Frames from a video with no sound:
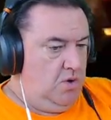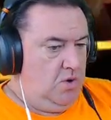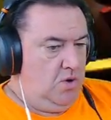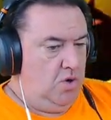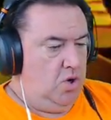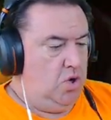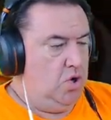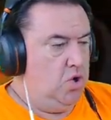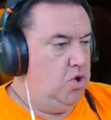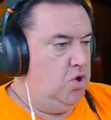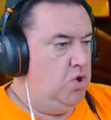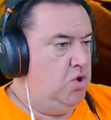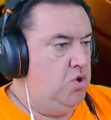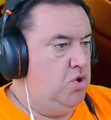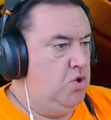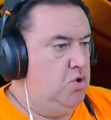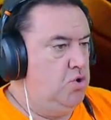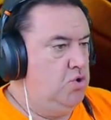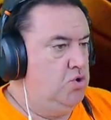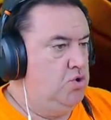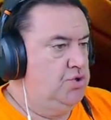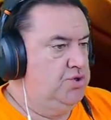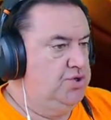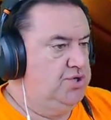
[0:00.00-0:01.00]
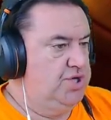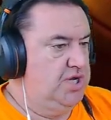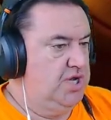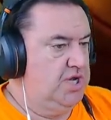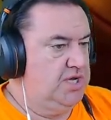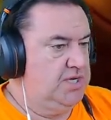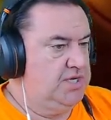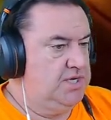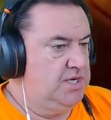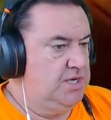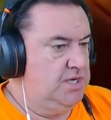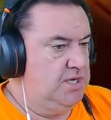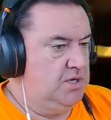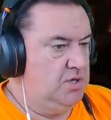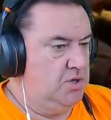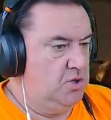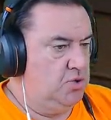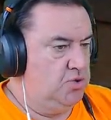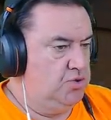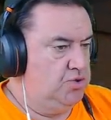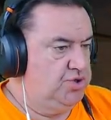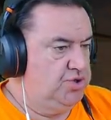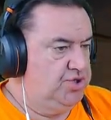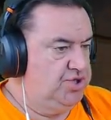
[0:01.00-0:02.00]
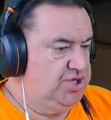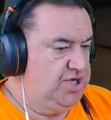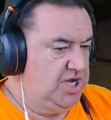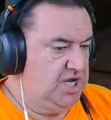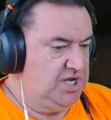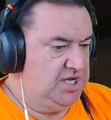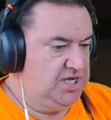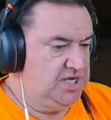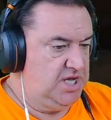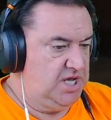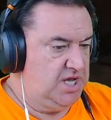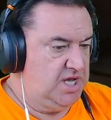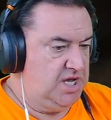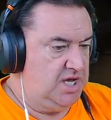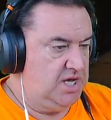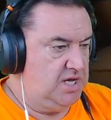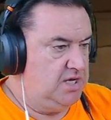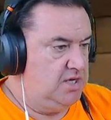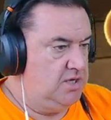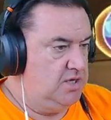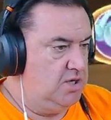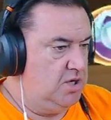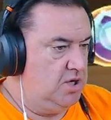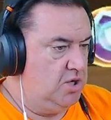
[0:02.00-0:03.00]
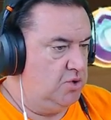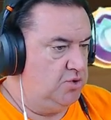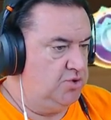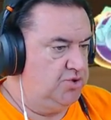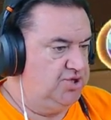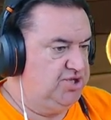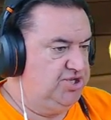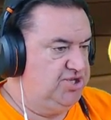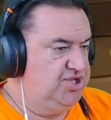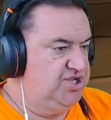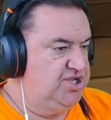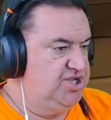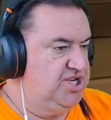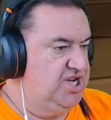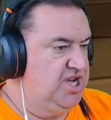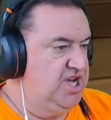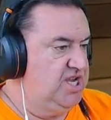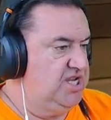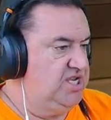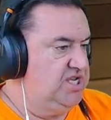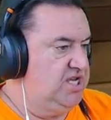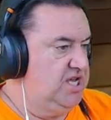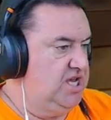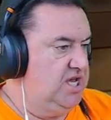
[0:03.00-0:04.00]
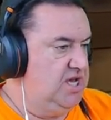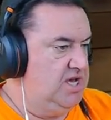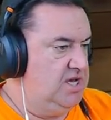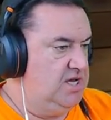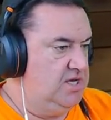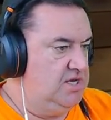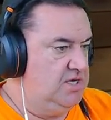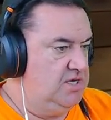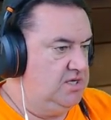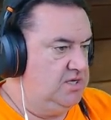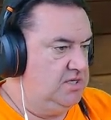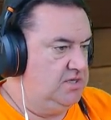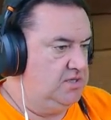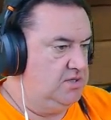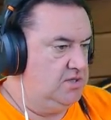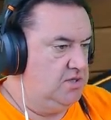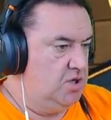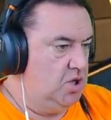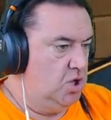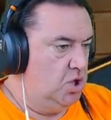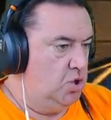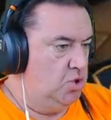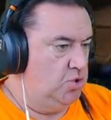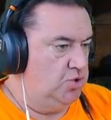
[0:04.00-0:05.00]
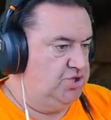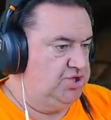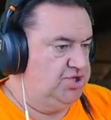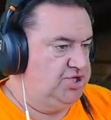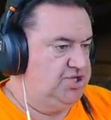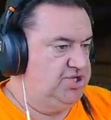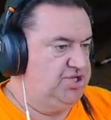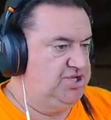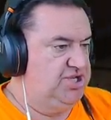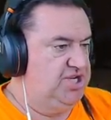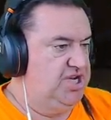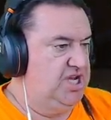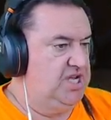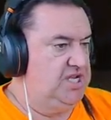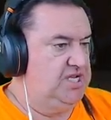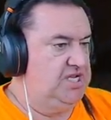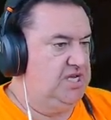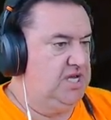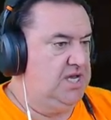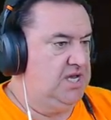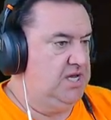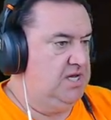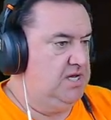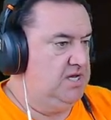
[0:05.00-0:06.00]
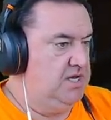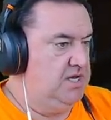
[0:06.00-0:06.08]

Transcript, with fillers: Oh shit! Shit yeah! Shit yeah! Oh shit yeah!